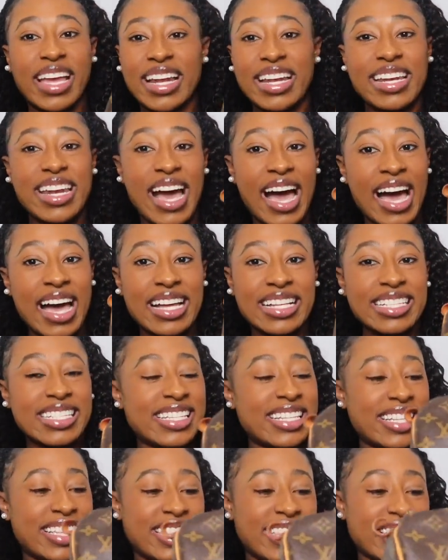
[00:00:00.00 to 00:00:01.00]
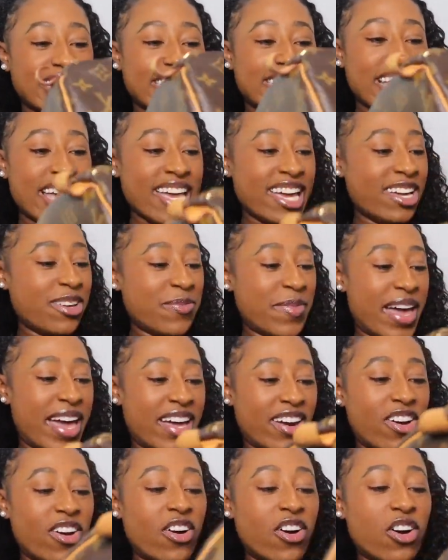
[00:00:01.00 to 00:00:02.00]
not the same
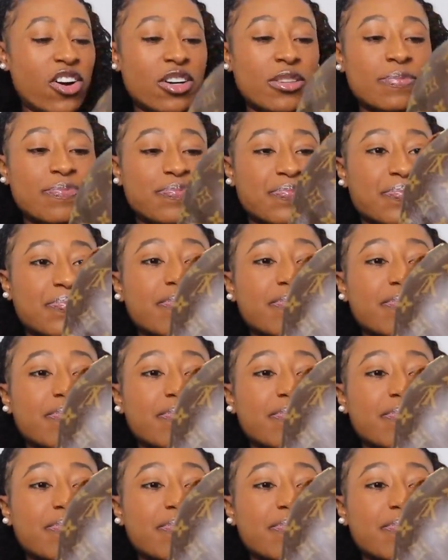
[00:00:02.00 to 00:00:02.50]
at all